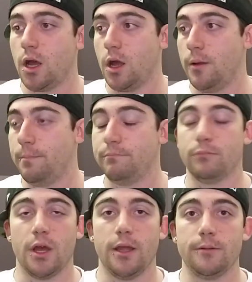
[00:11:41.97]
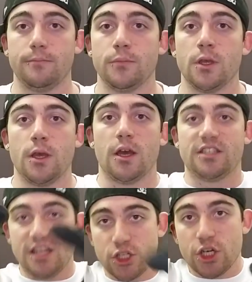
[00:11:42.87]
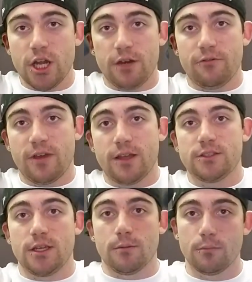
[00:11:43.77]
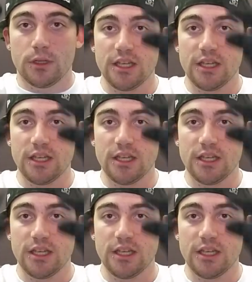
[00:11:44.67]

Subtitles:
But attention Nutnfancy,